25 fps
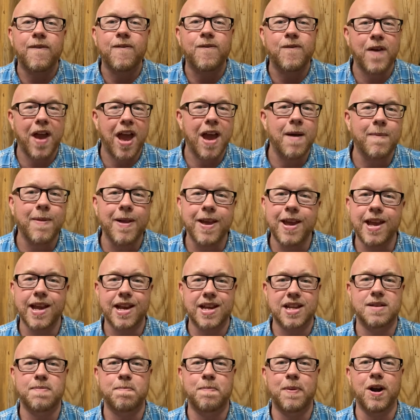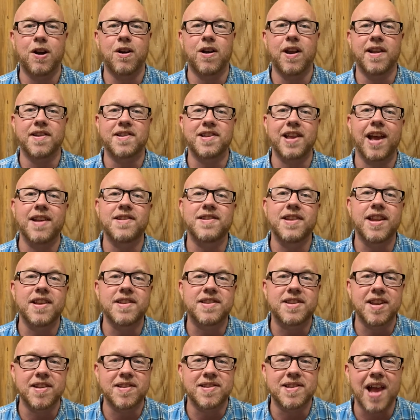family experience as it
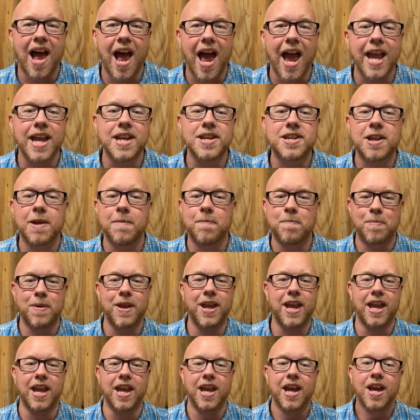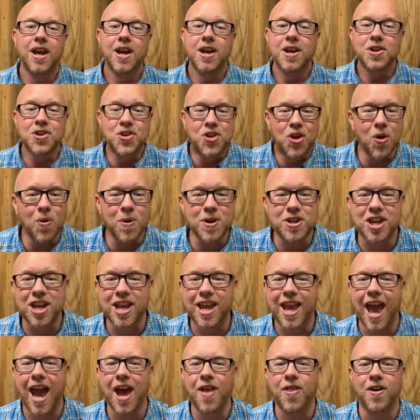is designed to be. Do it
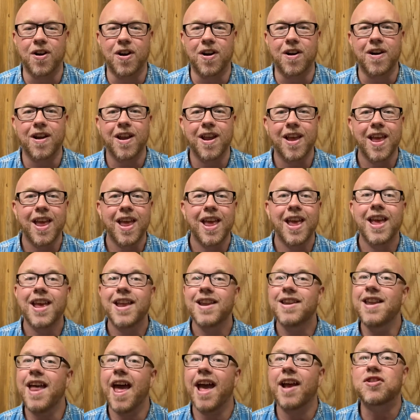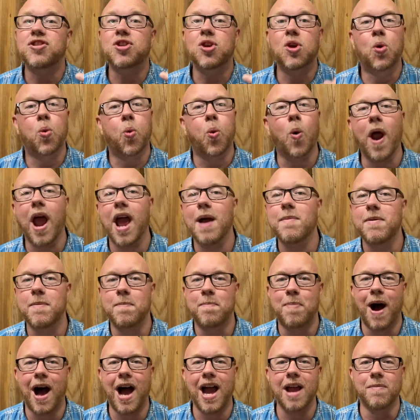together. Next, grab a
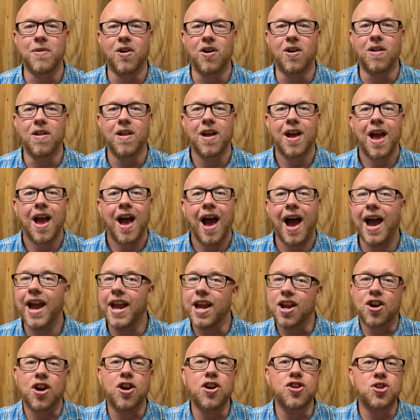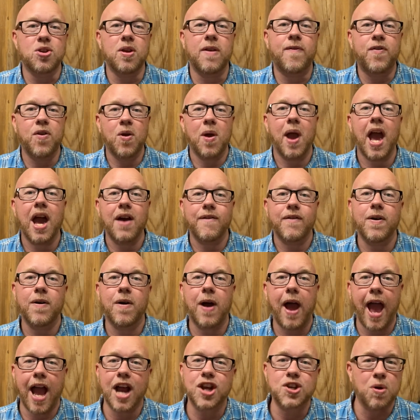Bible. I encourage you, if you have
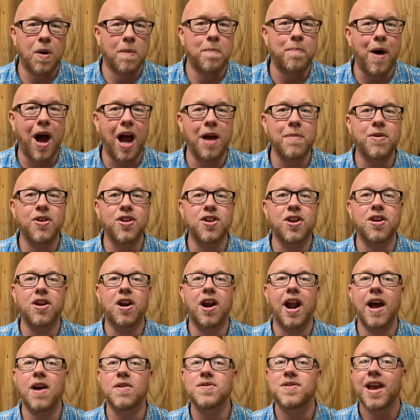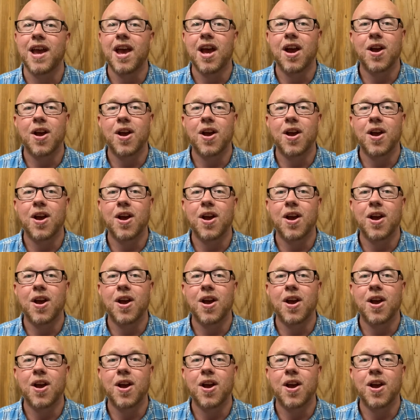an actual Bible in your house,